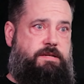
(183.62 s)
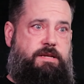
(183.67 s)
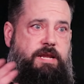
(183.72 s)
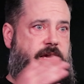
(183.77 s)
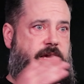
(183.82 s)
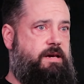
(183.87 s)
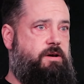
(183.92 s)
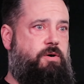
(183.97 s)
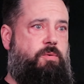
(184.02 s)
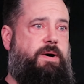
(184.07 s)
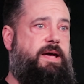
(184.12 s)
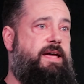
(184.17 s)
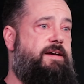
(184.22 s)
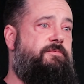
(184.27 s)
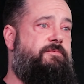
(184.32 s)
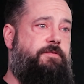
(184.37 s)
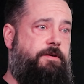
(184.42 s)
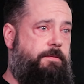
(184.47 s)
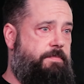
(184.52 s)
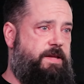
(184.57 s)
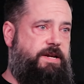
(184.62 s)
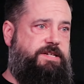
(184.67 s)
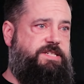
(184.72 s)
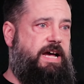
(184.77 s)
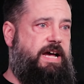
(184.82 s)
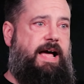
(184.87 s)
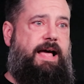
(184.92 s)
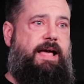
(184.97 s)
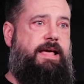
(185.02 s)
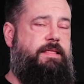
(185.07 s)
take away from the
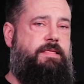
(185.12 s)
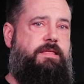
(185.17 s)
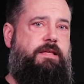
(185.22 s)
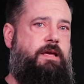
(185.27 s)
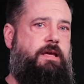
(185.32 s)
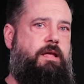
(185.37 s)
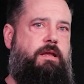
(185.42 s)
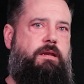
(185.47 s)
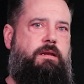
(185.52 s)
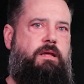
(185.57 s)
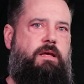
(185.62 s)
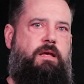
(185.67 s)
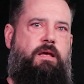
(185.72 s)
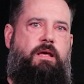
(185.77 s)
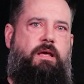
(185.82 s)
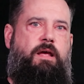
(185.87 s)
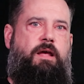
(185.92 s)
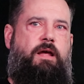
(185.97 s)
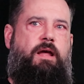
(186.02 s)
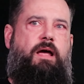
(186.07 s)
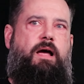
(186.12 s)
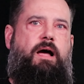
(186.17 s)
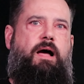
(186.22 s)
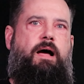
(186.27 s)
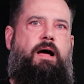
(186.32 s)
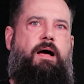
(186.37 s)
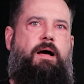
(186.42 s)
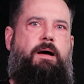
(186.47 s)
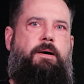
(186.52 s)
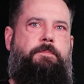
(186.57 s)
tithe. It,
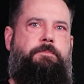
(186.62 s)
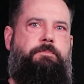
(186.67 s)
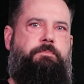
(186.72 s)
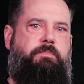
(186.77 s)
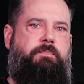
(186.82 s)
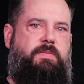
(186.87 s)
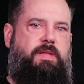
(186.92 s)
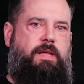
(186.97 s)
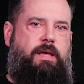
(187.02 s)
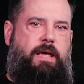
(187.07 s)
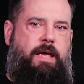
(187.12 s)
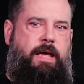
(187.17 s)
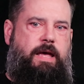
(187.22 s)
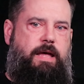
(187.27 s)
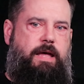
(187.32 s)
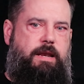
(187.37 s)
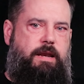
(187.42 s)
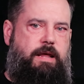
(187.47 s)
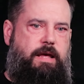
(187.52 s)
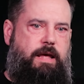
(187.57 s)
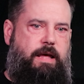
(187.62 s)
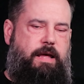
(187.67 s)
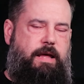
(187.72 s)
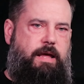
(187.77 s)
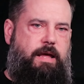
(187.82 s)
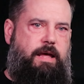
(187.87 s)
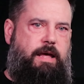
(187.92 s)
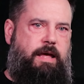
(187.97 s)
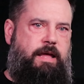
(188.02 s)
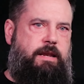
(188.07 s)
um, and
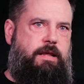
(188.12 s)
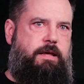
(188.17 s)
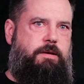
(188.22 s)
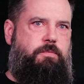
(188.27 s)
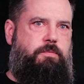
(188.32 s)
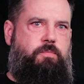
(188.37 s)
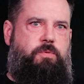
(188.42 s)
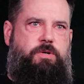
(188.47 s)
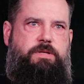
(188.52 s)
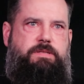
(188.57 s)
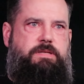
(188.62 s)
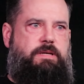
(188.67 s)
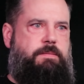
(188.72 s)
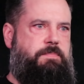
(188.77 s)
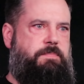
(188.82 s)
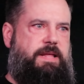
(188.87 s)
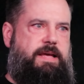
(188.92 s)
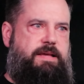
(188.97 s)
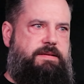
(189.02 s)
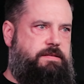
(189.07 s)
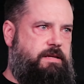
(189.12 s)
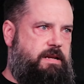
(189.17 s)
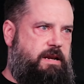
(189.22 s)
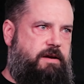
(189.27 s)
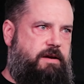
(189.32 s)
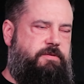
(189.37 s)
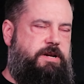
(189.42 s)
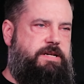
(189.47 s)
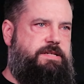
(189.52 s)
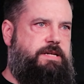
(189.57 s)
and it was a blessing.
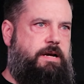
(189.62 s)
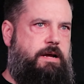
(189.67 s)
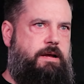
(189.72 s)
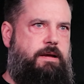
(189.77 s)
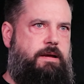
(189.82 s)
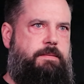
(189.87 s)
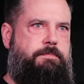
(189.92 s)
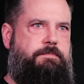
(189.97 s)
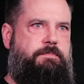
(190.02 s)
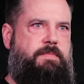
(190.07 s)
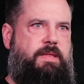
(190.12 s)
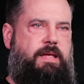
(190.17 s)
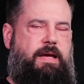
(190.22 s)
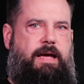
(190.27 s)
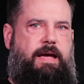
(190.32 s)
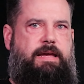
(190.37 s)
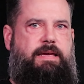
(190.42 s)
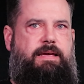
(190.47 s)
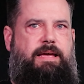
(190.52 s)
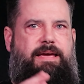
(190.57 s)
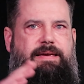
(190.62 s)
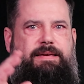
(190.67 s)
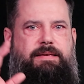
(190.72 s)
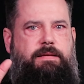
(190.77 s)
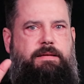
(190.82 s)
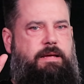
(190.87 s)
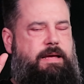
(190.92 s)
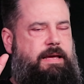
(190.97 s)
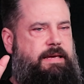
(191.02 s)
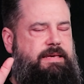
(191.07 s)
Every time, I, I,
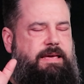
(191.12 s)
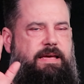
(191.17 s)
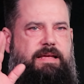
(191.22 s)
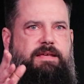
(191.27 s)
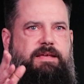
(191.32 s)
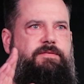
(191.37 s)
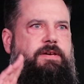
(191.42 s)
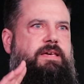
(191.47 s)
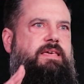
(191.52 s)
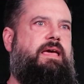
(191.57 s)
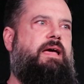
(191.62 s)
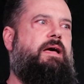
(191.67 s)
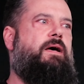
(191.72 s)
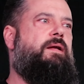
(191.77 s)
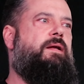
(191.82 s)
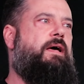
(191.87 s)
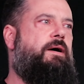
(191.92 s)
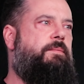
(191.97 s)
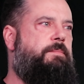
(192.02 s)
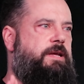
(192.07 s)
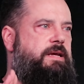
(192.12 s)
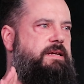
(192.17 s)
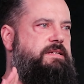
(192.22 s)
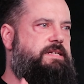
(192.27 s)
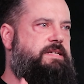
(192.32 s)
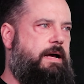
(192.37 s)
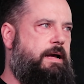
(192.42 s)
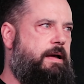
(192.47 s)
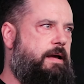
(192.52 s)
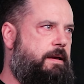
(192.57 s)
could, I can't even count how many
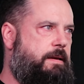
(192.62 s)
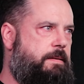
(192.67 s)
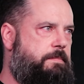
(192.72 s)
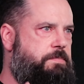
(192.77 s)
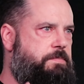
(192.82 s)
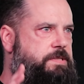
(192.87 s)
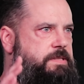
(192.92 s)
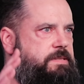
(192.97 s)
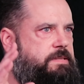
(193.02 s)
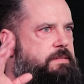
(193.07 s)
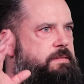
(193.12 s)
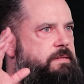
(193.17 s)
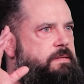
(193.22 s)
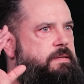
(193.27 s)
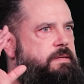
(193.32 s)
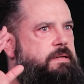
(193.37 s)
times